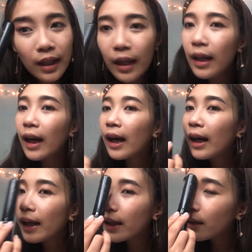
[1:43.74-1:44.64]
And
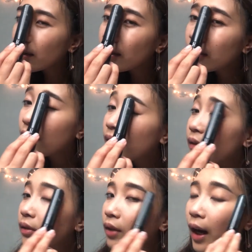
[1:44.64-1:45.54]
I
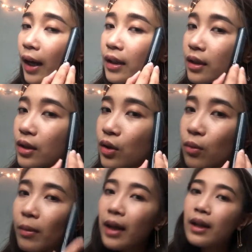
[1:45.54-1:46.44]
tried to
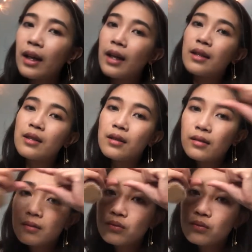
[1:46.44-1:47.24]
make it